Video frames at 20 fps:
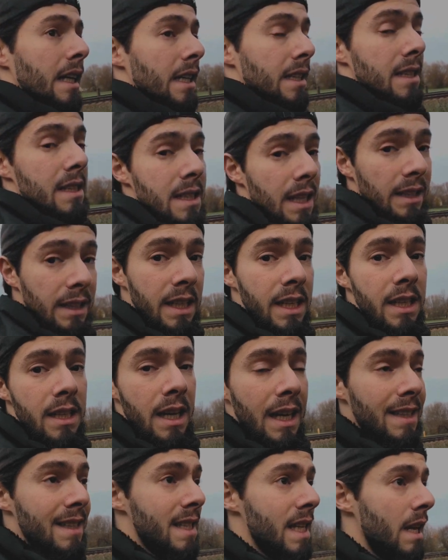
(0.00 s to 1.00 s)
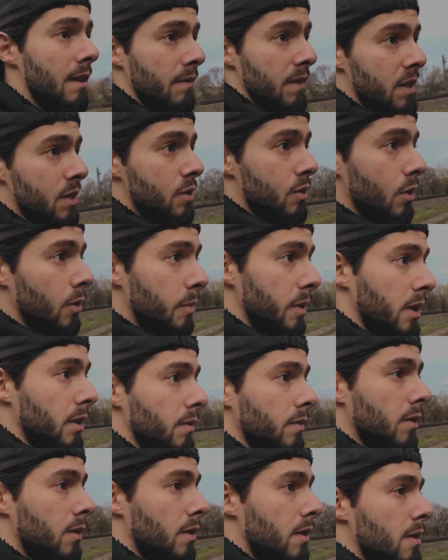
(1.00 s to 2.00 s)
It, the tree itself is so
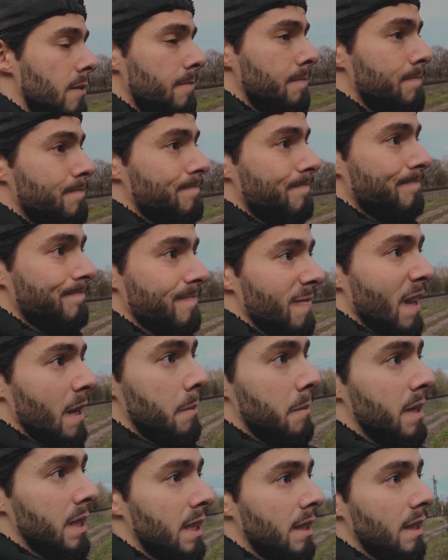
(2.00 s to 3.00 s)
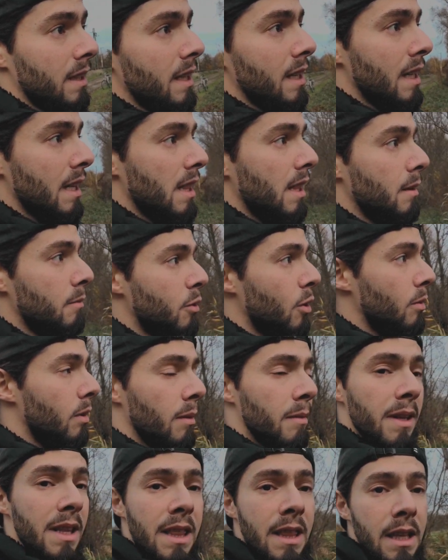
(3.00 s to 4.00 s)
beautiful, but the
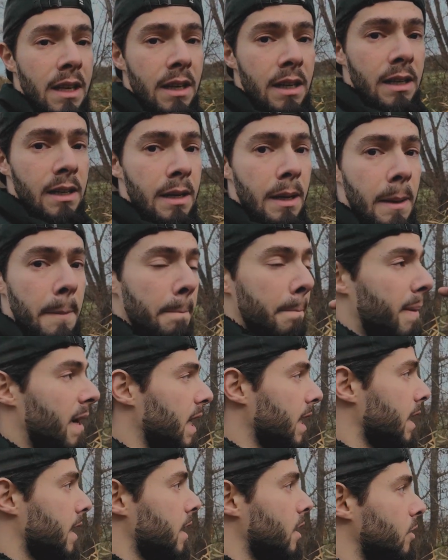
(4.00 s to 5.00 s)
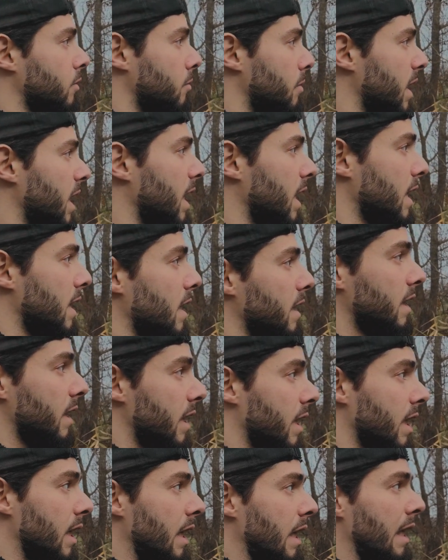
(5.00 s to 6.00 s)
problem is the background behind the
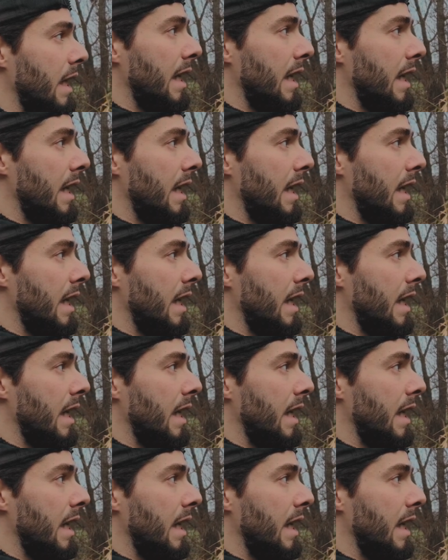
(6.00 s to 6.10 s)
tree.